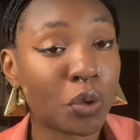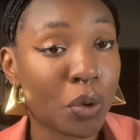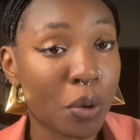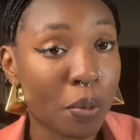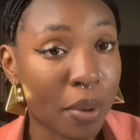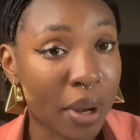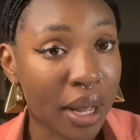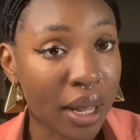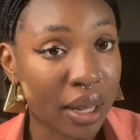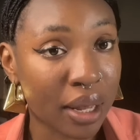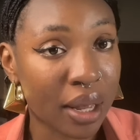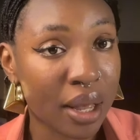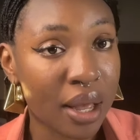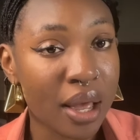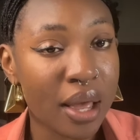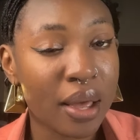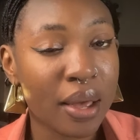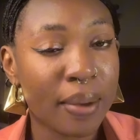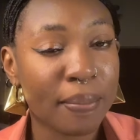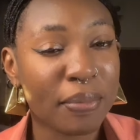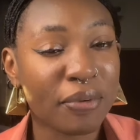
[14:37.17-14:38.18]
on your toe bag,
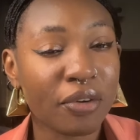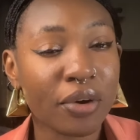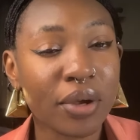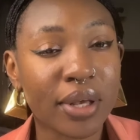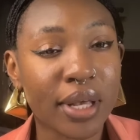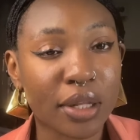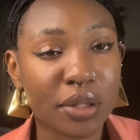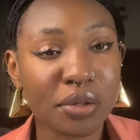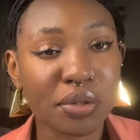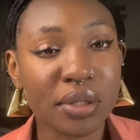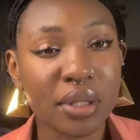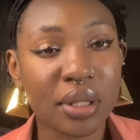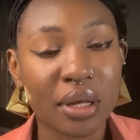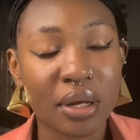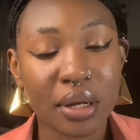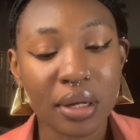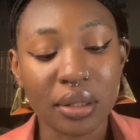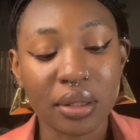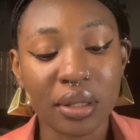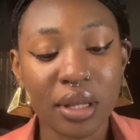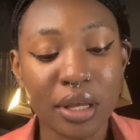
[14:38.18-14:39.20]
before you get to
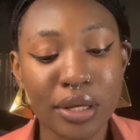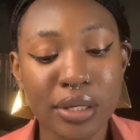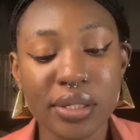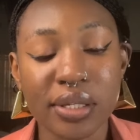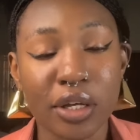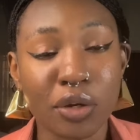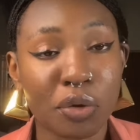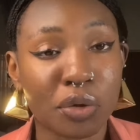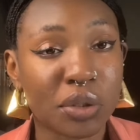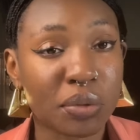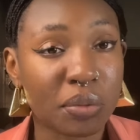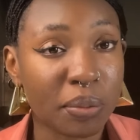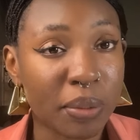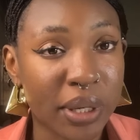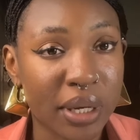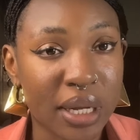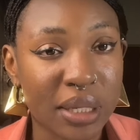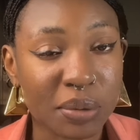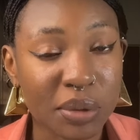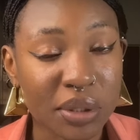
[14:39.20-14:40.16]
the things that you want to be making,